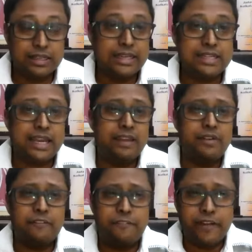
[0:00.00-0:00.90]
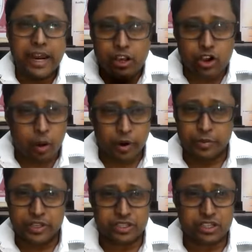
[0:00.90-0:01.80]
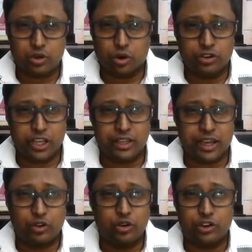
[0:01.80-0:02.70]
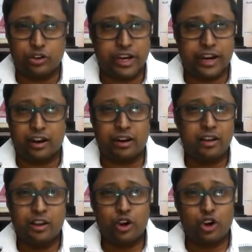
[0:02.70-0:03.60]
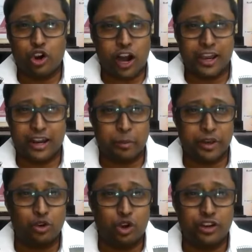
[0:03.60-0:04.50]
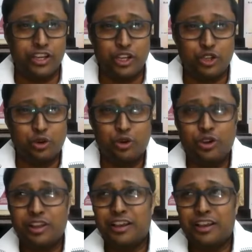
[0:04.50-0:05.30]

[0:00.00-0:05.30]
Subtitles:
It can be a very common business. Don't think that you need to create a rocket. I mean, you don't need to